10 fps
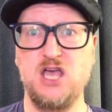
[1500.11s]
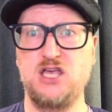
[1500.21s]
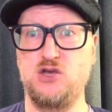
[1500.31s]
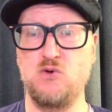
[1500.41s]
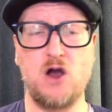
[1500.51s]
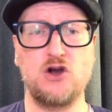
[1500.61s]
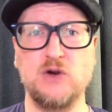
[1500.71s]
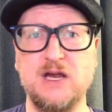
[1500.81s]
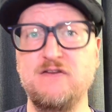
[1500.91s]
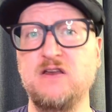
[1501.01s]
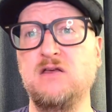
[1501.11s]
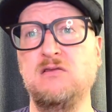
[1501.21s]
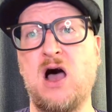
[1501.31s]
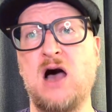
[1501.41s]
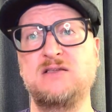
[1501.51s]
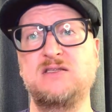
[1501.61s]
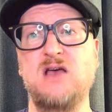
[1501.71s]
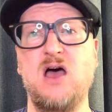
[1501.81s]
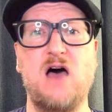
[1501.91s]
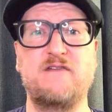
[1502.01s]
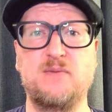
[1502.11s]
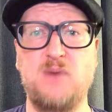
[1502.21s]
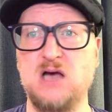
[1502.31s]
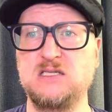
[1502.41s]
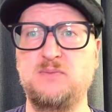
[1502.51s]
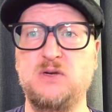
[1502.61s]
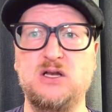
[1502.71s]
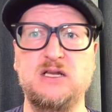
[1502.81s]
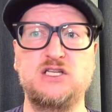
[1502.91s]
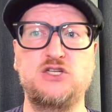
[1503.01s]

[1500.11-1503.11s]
You are grieving the loss of the possibilities you